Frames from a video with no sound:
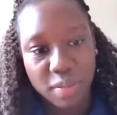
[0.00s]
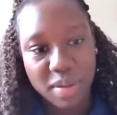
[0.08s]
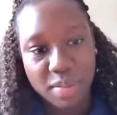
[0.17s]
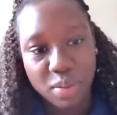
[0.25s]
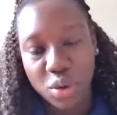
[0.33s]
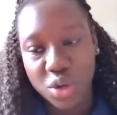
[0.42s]

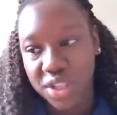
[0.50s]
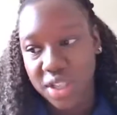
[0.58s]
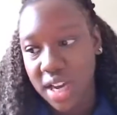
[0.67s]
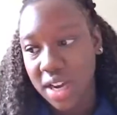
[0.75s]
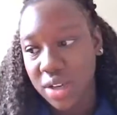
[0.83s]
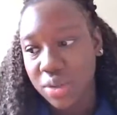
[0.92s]
people watching
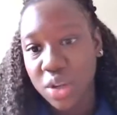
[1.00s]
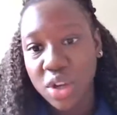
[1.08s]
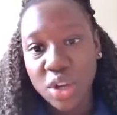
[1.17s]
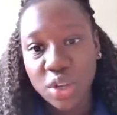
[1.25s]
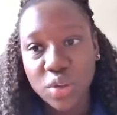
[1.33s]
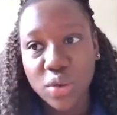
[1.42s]
now.
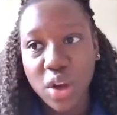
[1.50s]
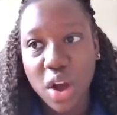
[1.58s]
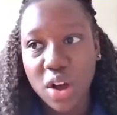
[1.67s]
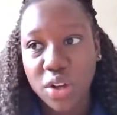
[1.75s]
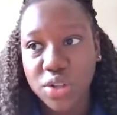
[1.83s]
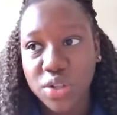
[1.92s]
You
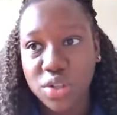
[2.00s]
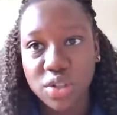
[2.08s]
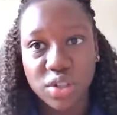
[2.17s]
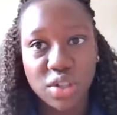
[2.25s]
can't,